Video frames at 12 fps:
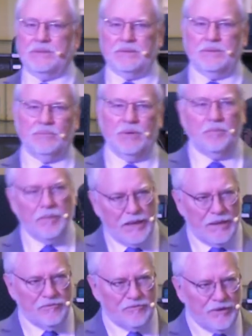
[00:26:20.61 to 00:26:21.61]
when man
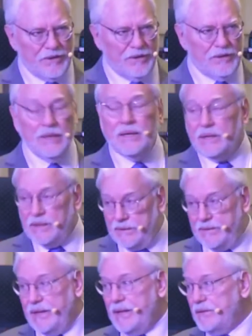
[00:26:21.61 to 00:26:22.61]
fell,
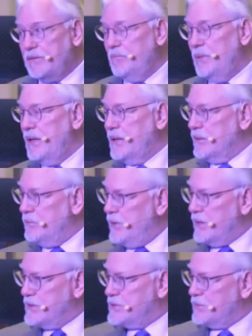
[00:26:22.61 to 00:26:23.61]
death being the
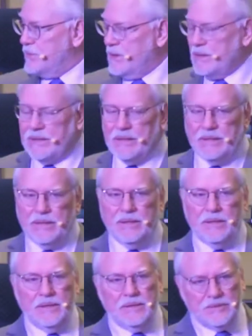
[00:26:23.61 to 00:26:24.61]
biggest one,
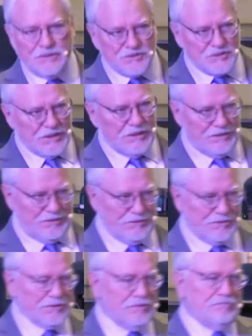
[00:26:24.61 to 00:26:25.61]
disease,
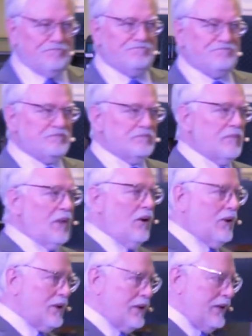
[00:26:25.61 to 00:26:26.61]

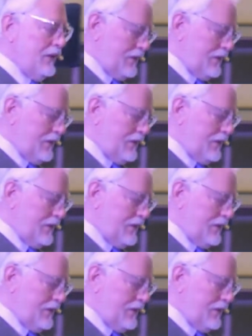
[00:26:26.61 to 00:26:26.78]
heartache,